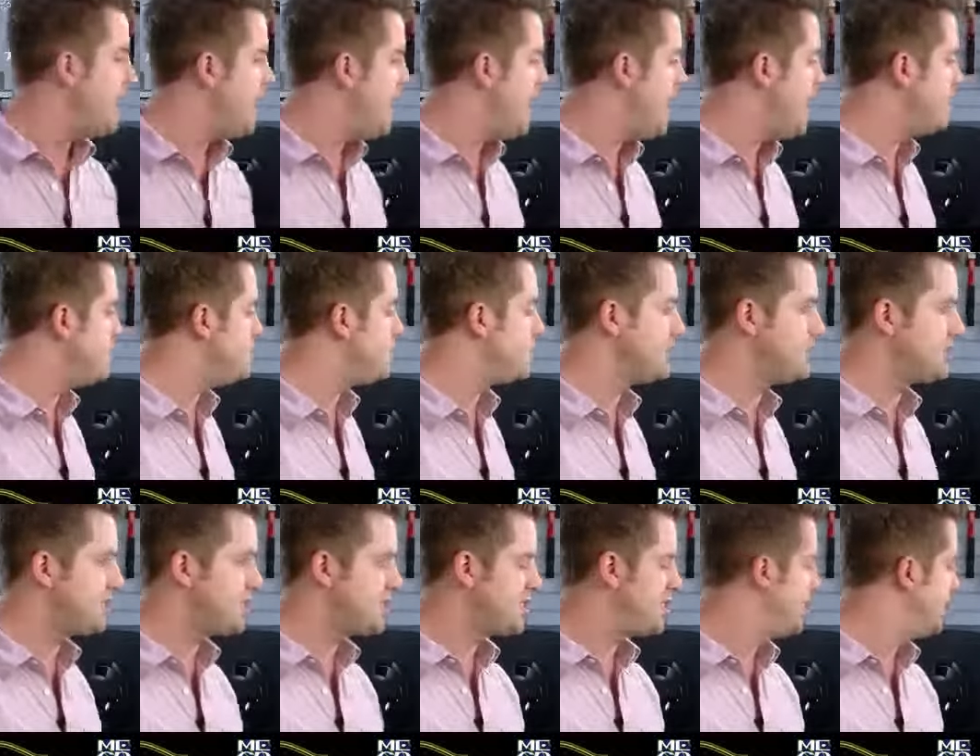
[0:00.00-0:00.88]
and you
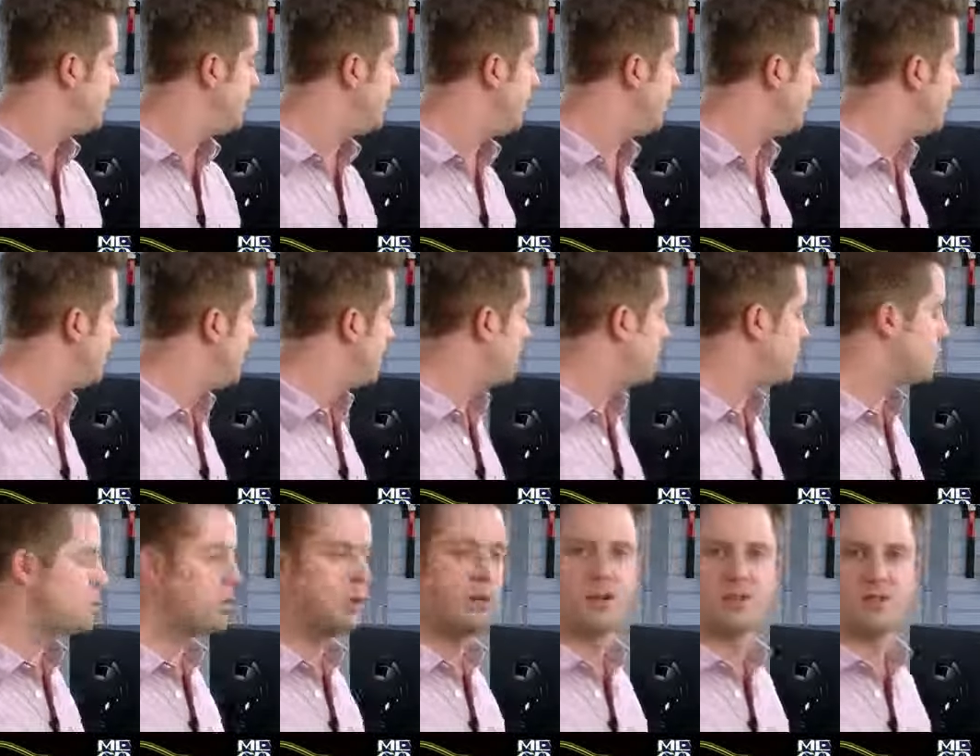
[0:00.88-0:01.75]
can still
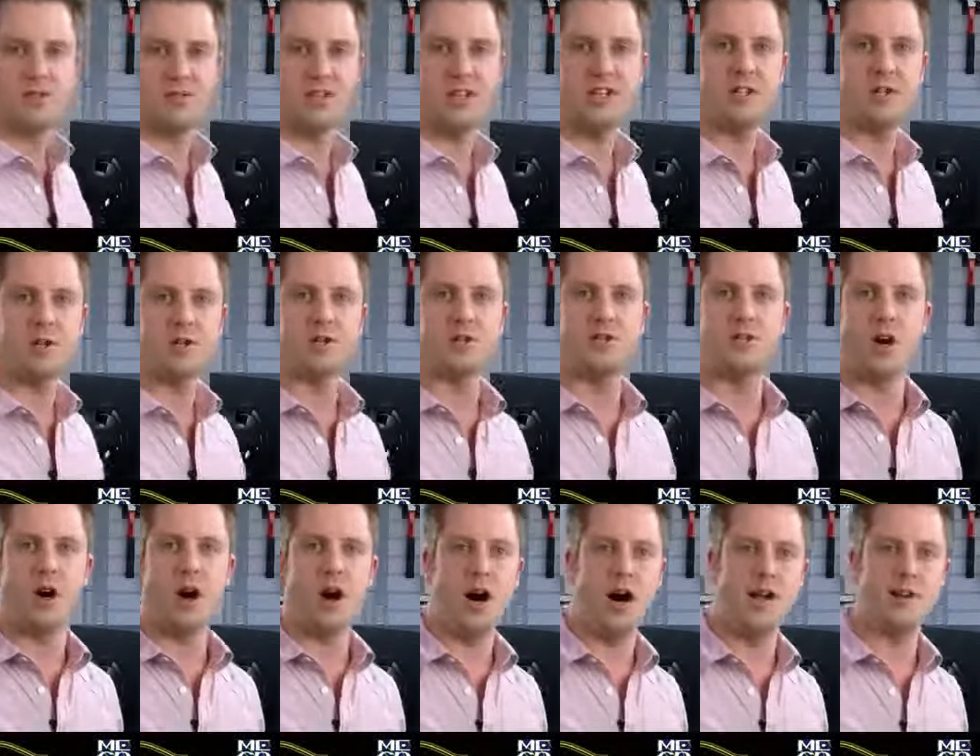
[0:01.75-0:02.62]
control those features
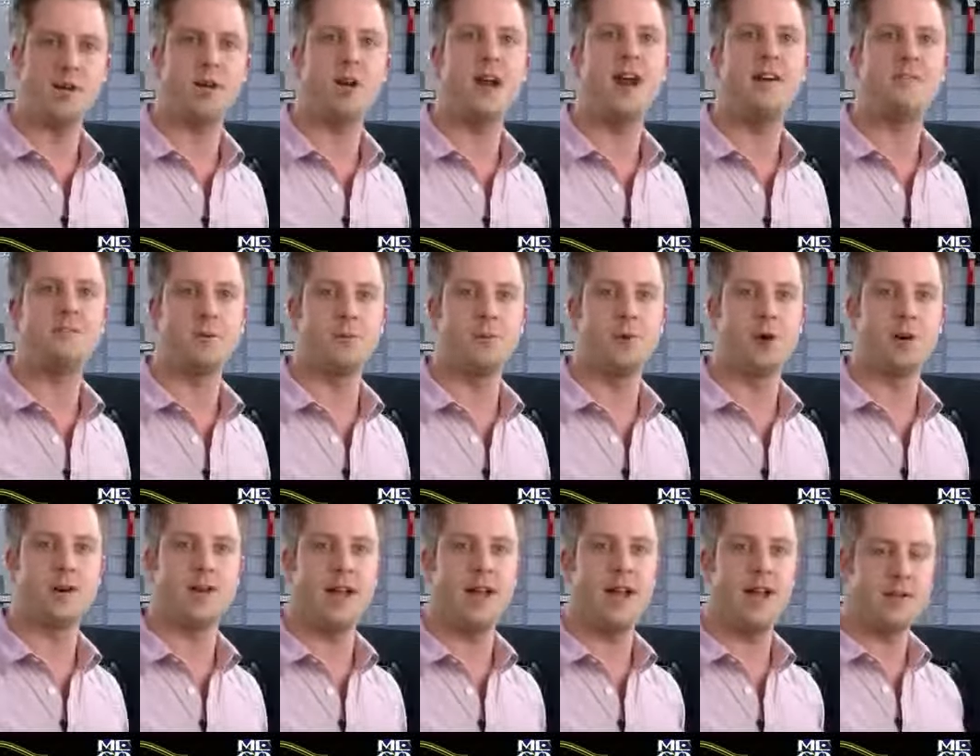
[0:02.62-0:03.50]
on your
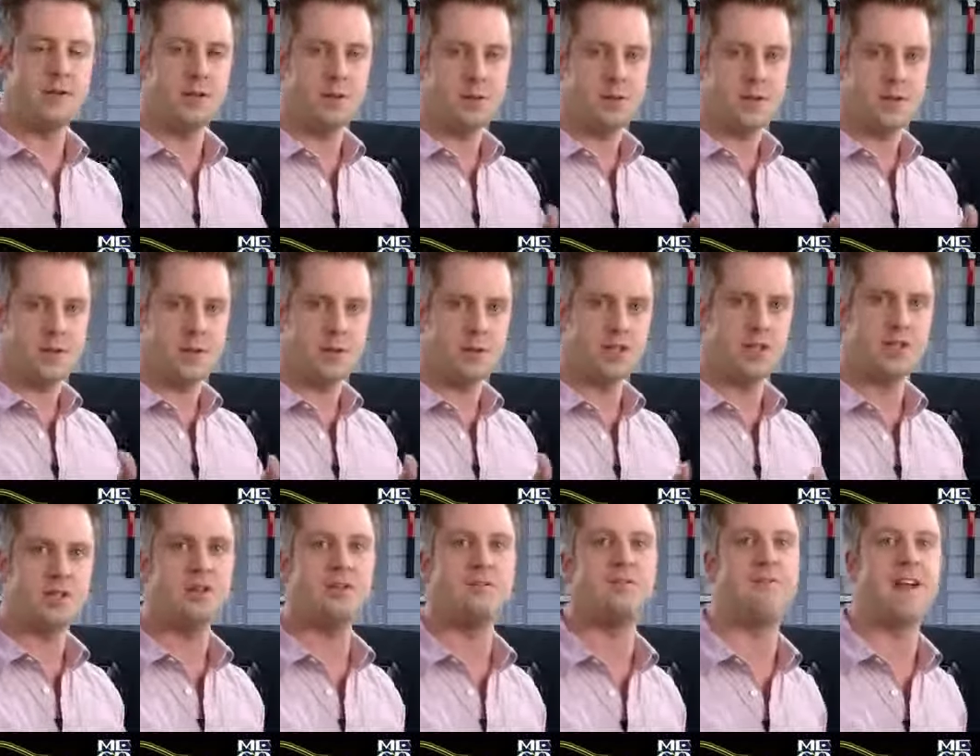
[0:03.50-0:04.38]
aftermarket head unit
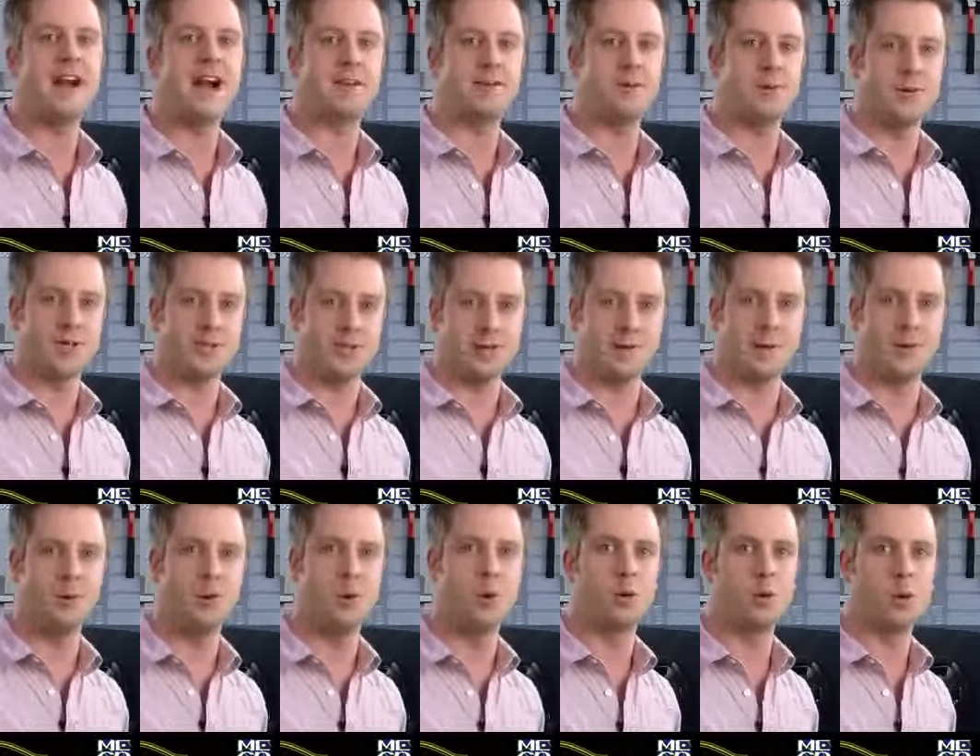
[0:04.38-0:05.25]
using your factory
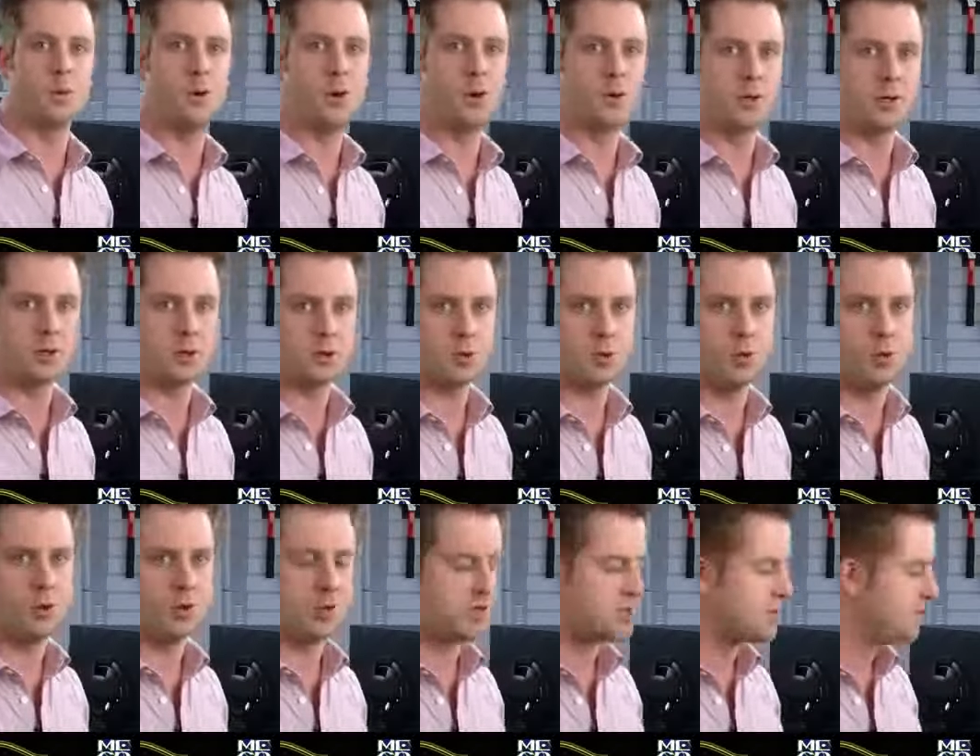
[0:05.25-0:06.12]
steering wheel remote
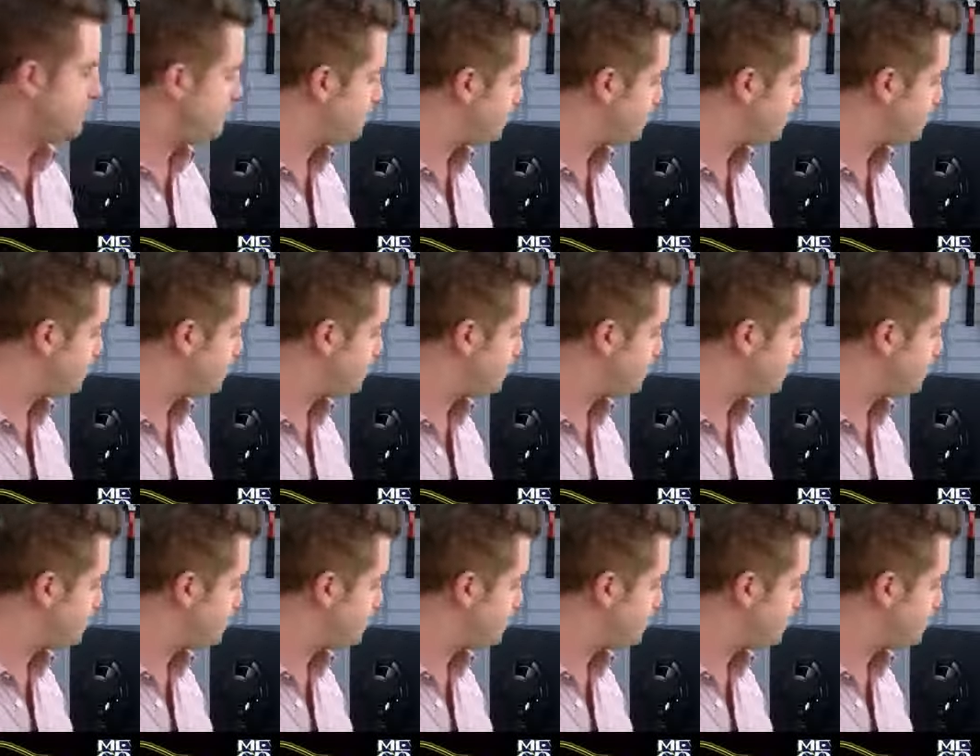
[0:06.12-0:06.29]
controls.